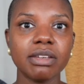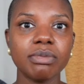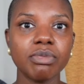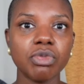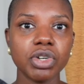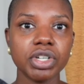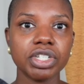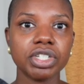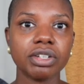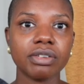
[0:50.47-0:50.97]
and
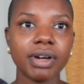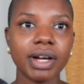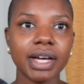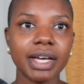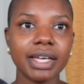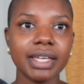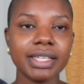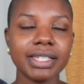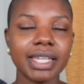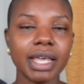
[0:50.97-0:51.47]

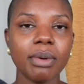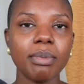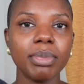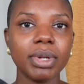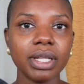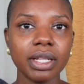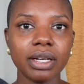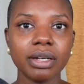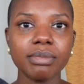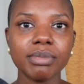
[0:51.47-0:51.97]
moisturized and
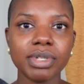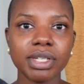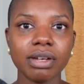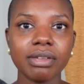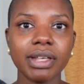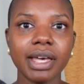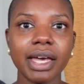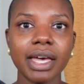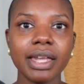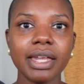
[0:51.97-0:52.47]
plump so
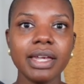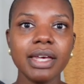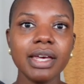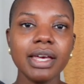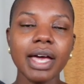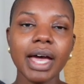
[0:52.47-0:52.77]
that